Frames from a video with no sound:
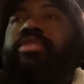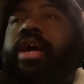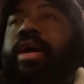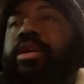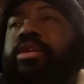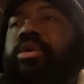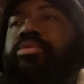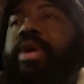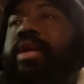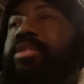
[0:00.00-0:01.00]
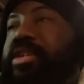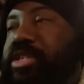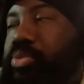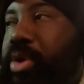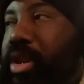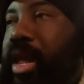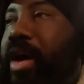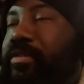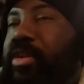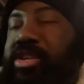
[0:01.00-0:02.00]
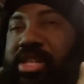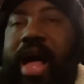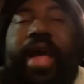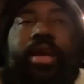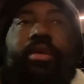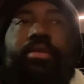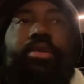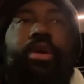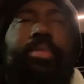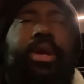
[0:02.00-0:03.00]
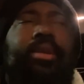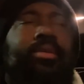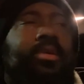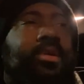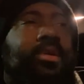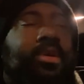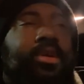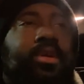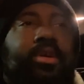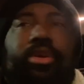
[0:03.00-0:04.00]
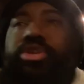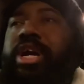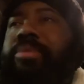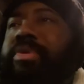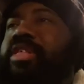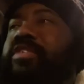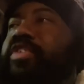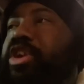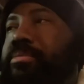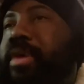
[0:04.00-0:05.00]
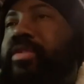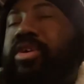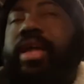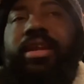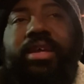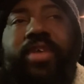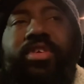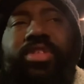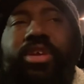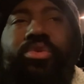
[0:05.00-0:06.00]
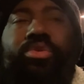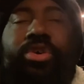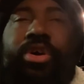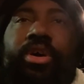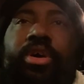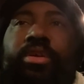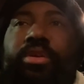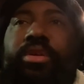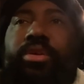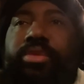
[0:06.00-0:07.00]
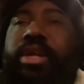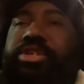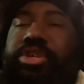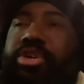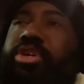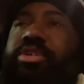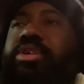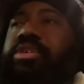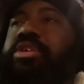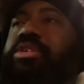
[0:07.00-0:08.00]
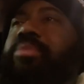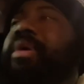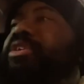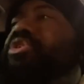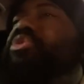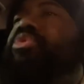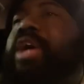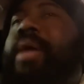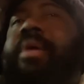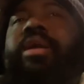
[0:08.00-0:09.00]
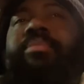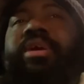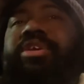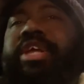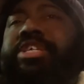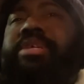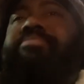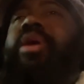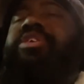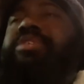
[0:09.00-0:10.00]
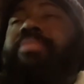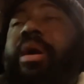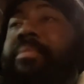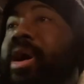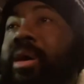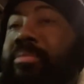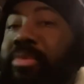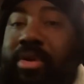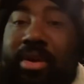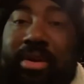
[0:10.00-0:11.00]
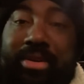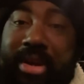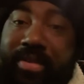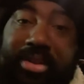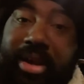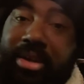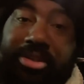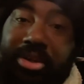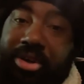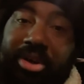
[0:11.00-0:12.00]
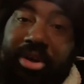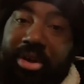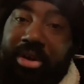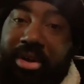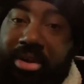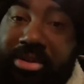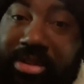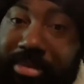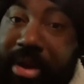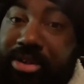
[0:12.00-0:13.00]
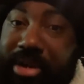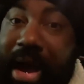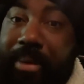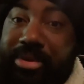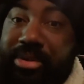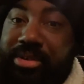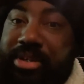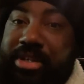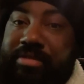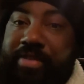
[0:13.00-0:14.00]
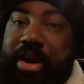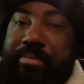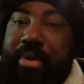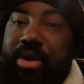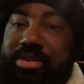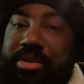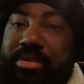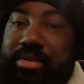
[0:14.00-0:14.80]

that, you know, that this is what love looks like. You know what I mean? You're trying to be there for your mother that did everything you could, you know, that she could to make sure you came out to be a decent person. My mom did everything she could to make sure I was a decent fucking person.